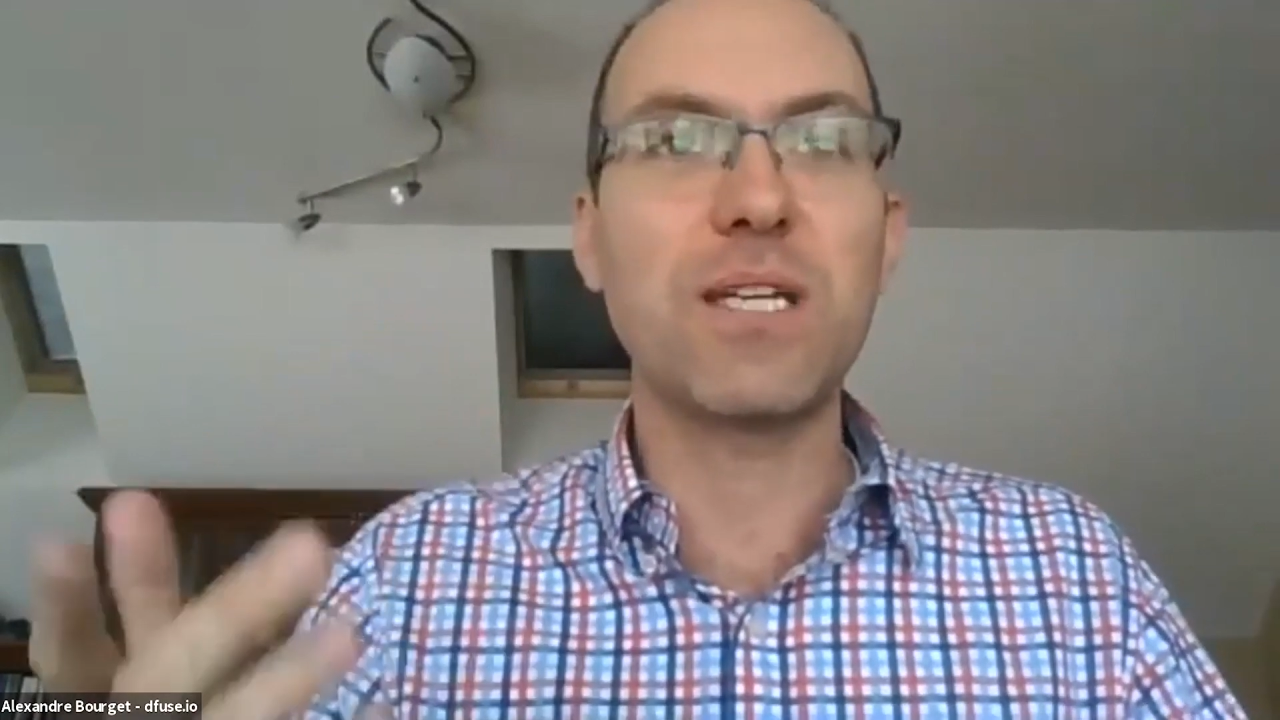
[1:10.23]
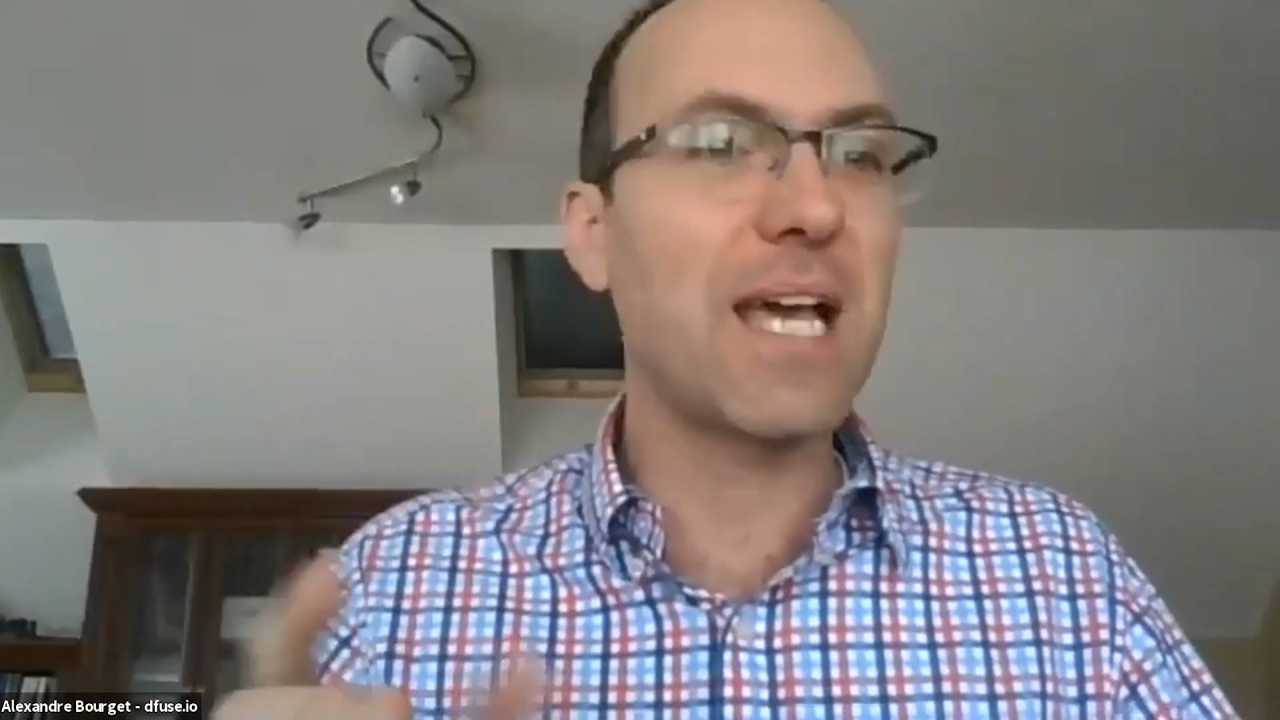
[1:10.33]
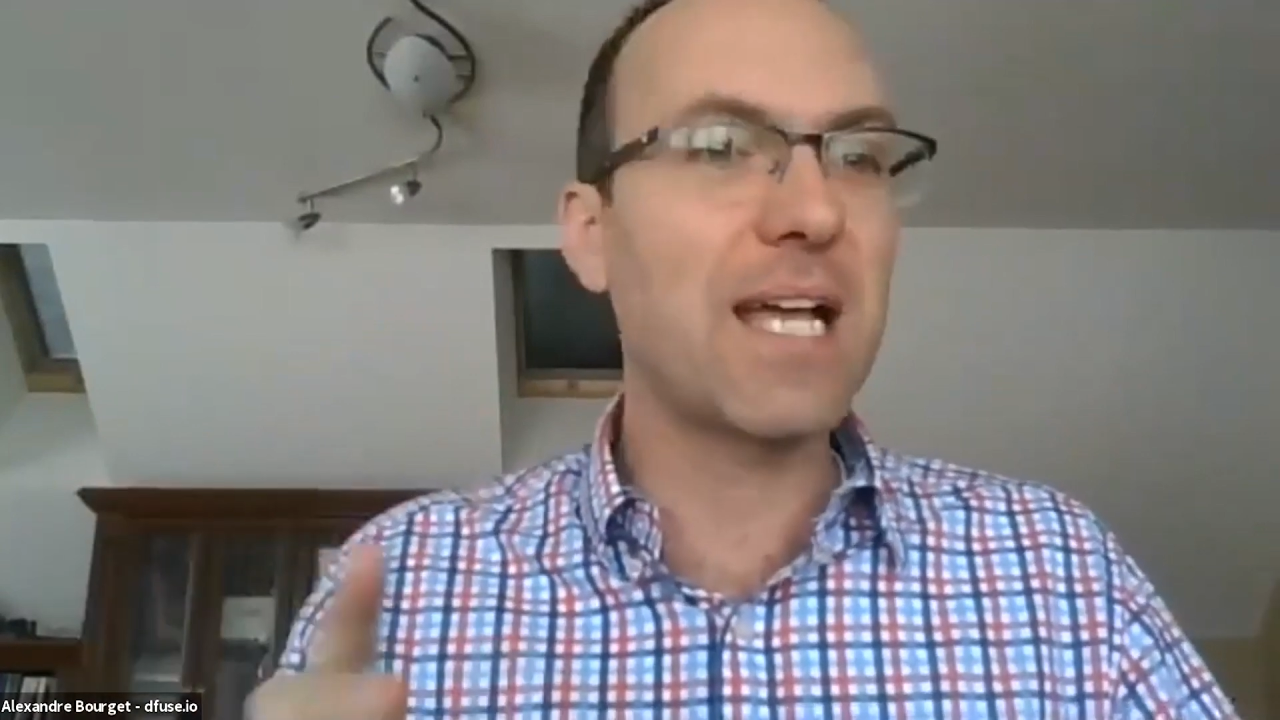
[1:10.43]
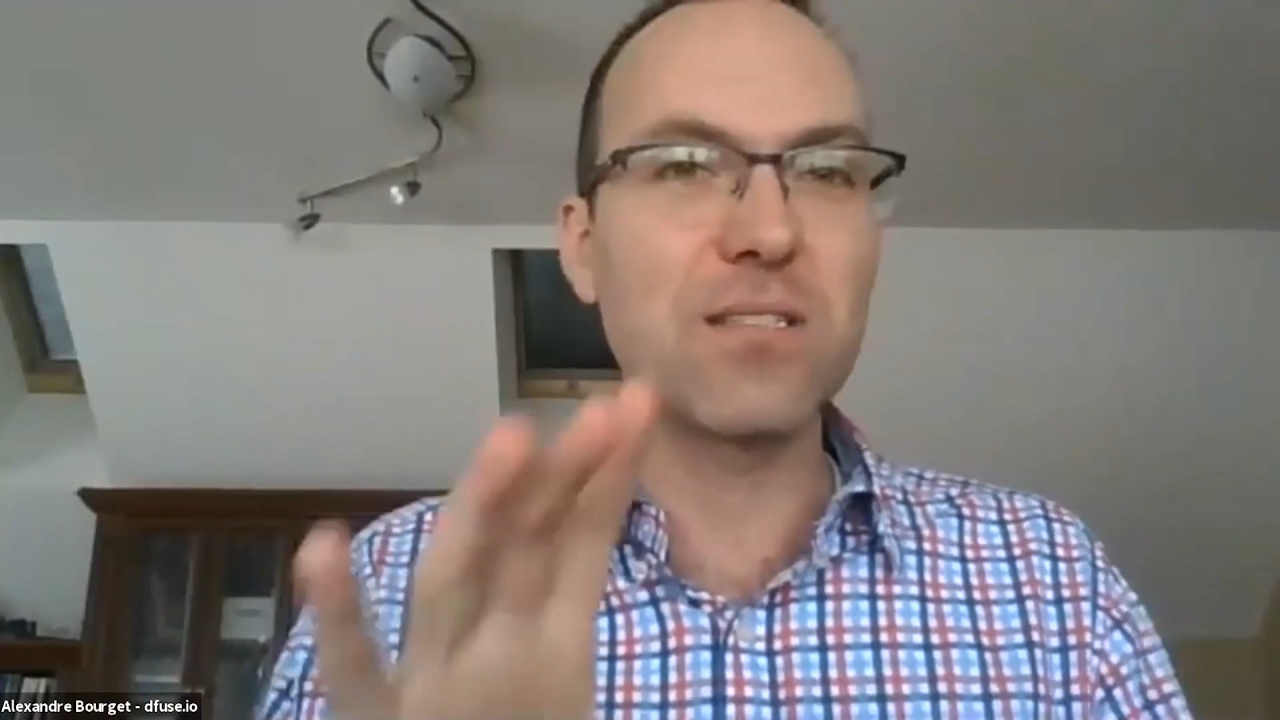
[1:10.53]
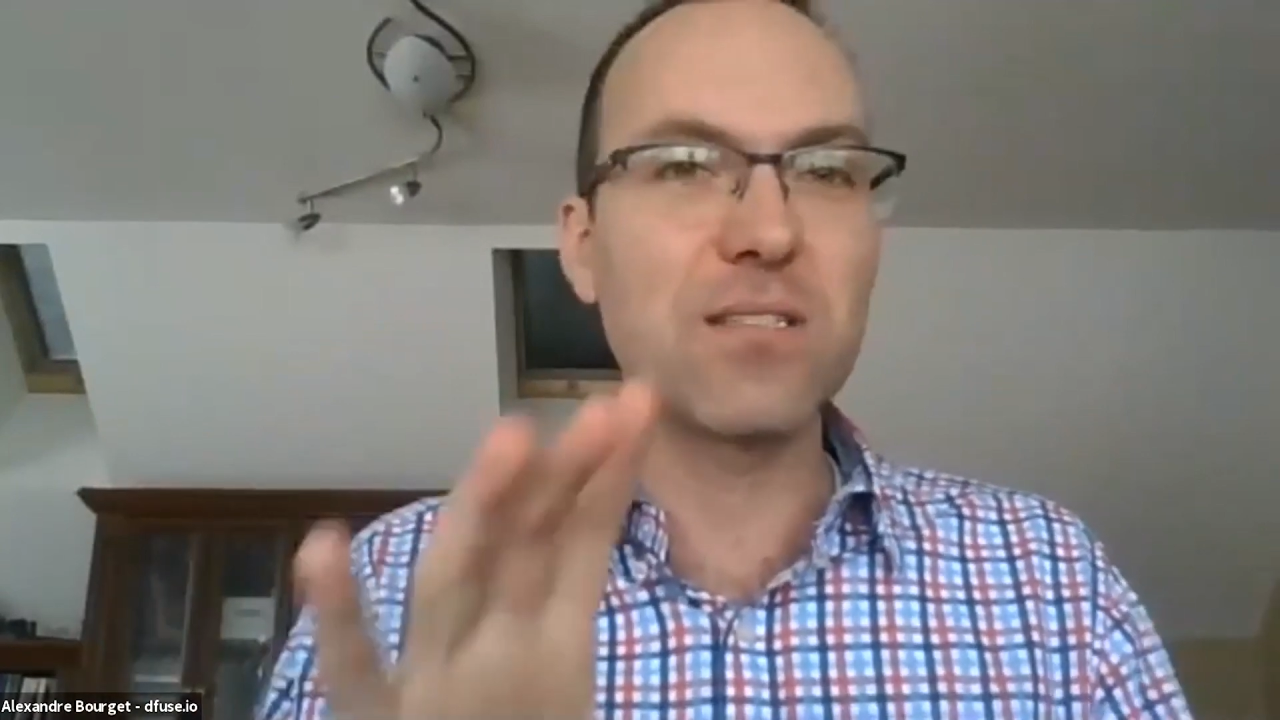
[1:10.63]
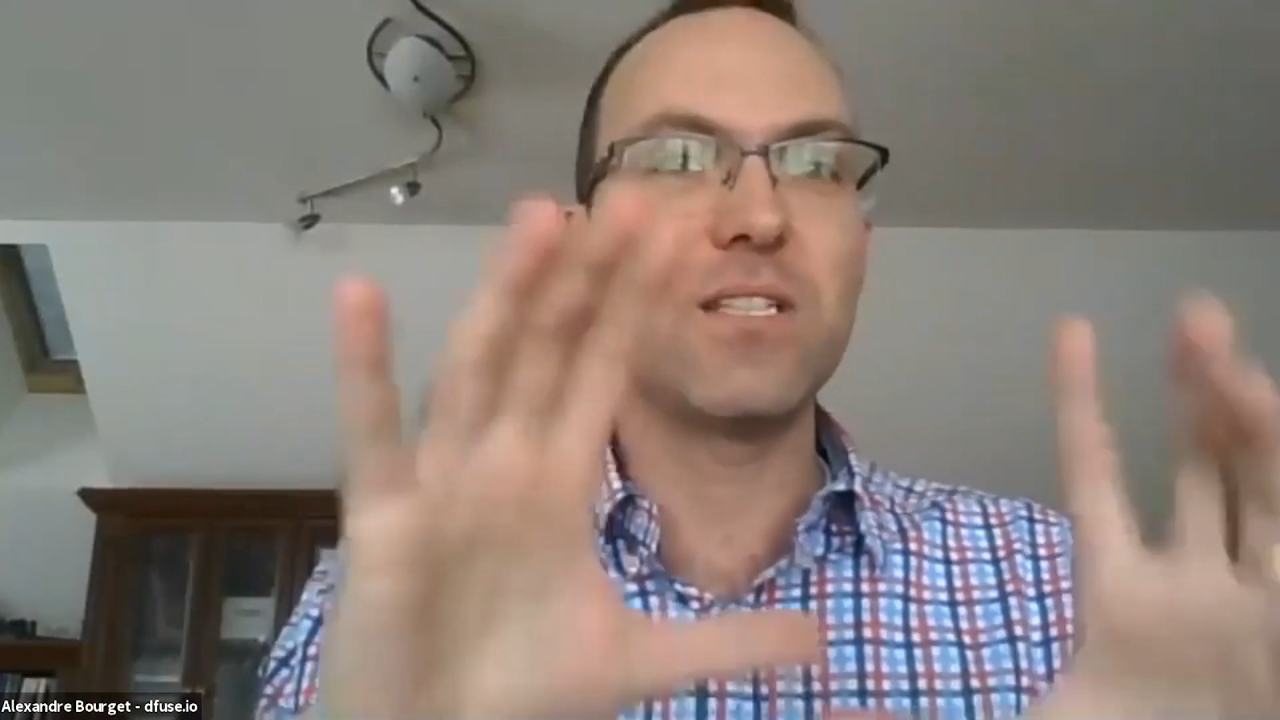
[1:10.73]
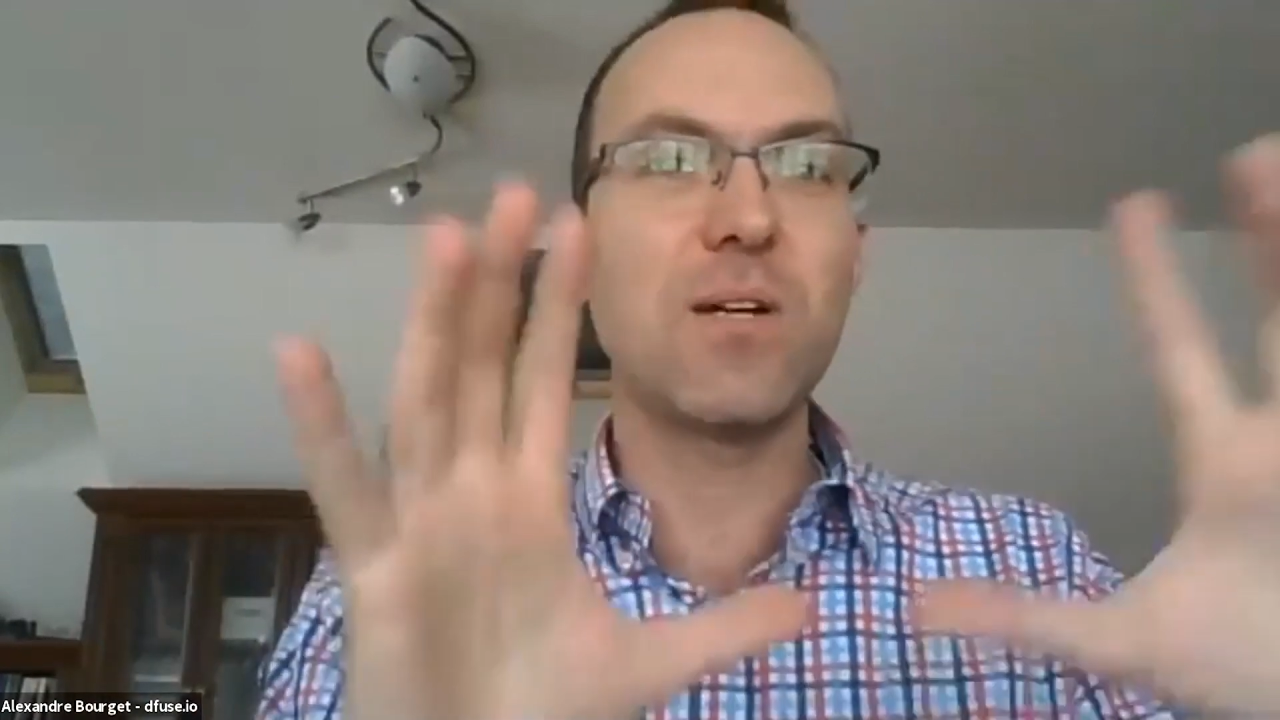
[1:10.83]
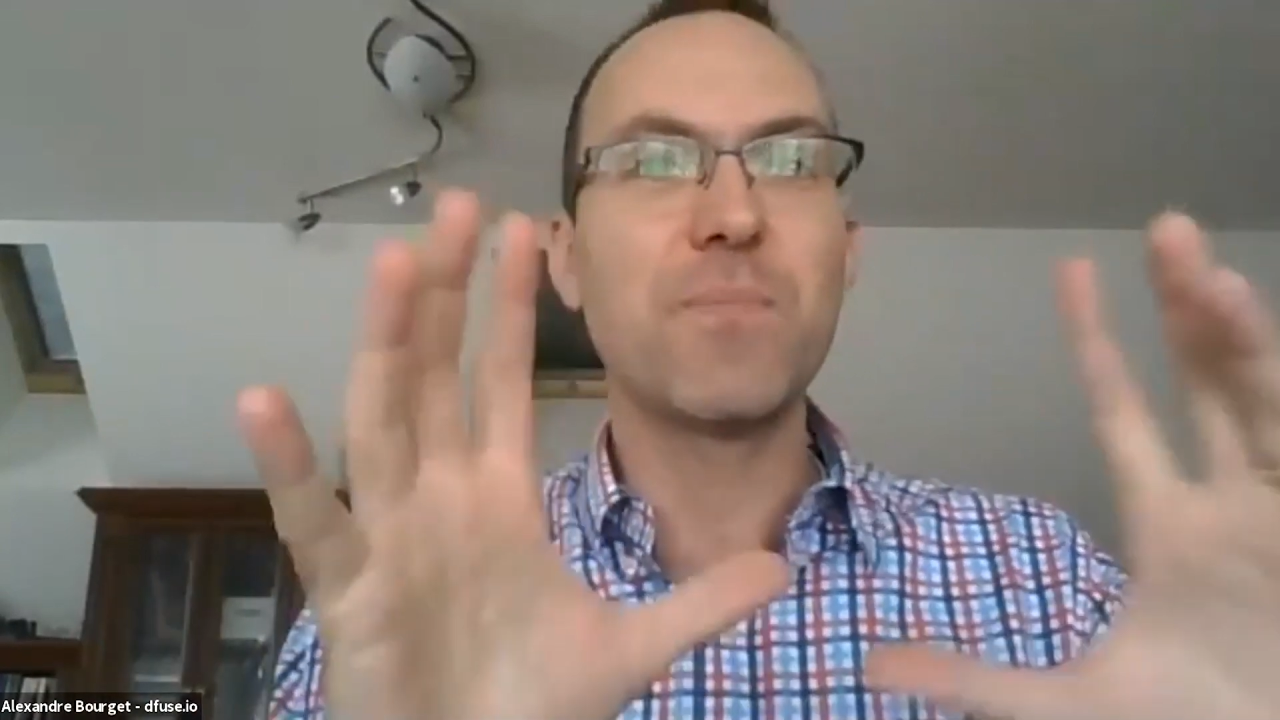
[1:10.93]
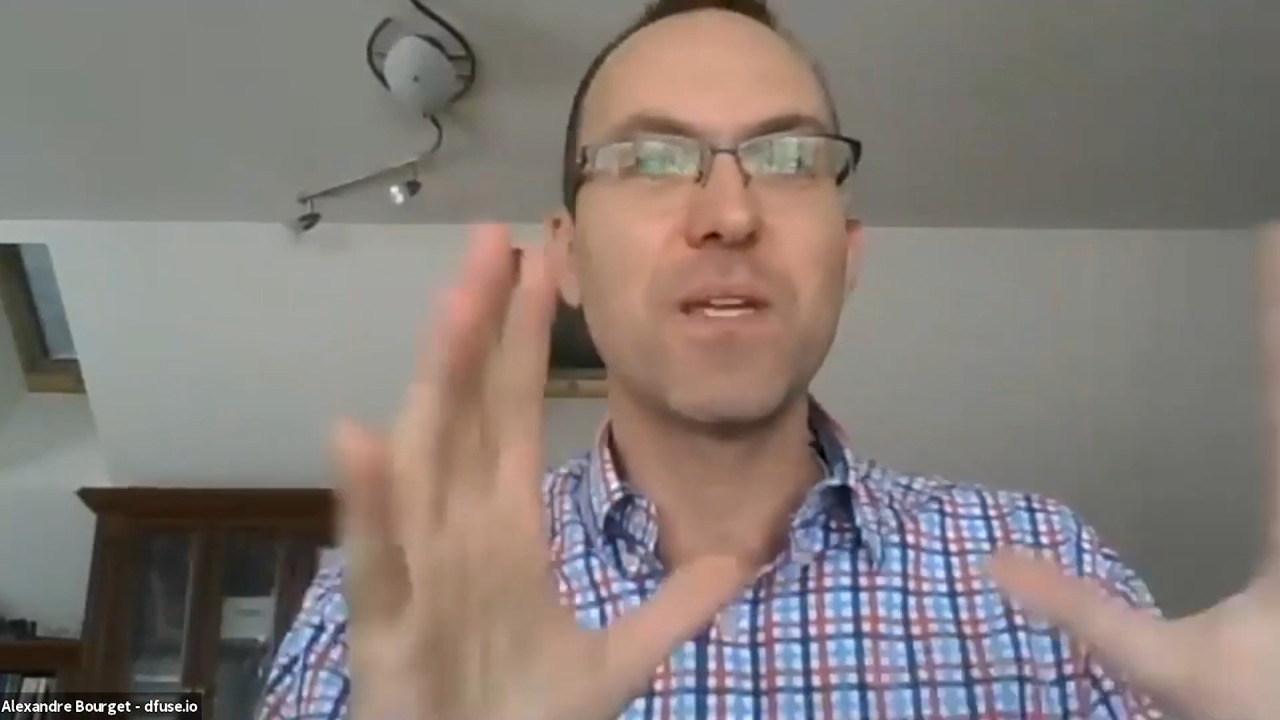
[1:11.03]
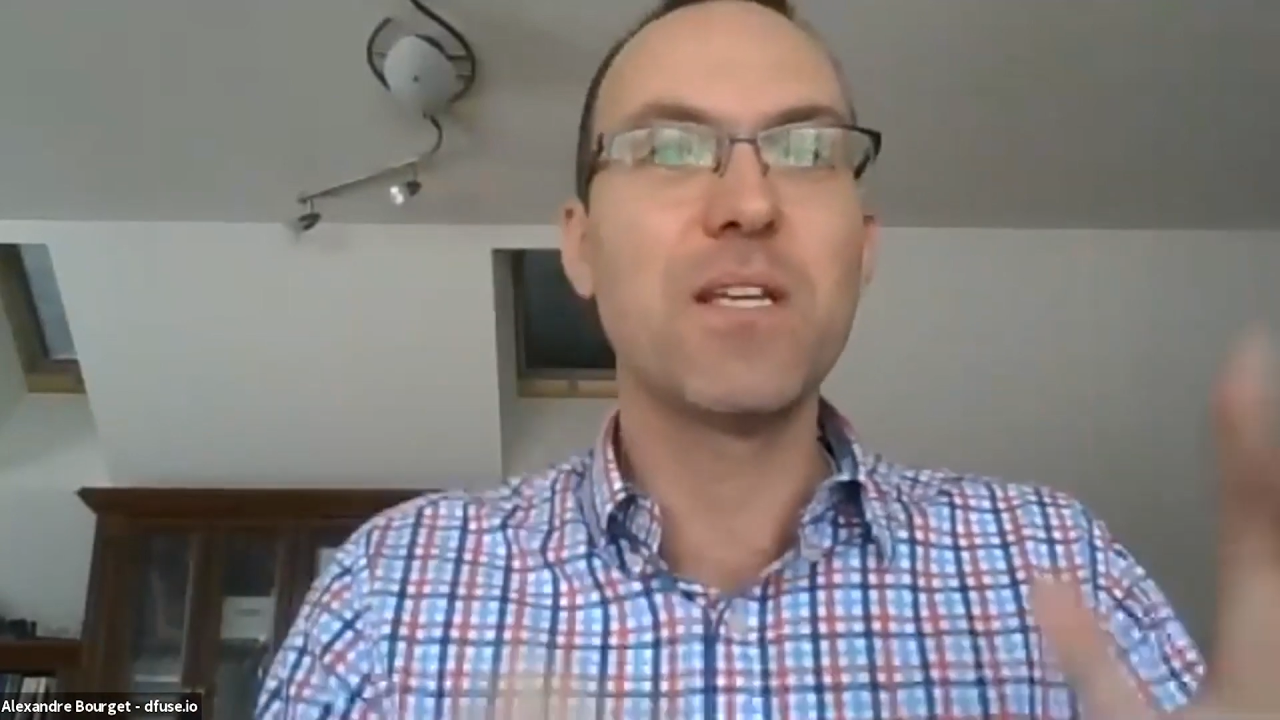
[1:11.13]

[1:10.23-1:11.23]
cancel, you know,